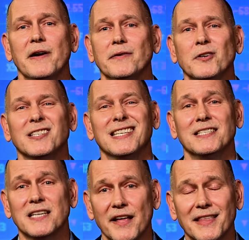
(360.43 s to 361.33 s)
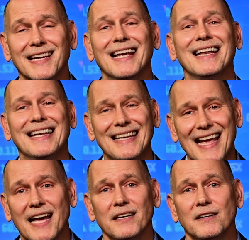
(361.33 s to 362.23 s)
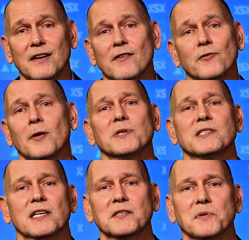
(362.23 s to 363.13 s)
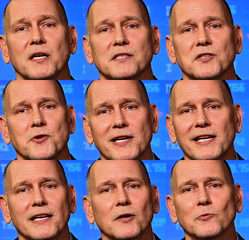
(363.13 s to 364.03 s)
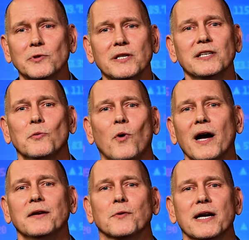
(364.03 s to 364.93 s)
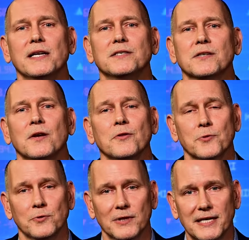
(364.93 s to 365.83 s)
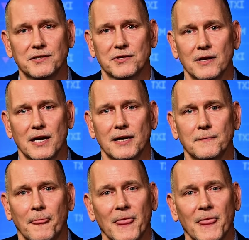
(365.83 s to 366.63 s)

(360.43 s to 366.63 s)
500 did nothing net for almost 6 months, trading in a really wide range through late July.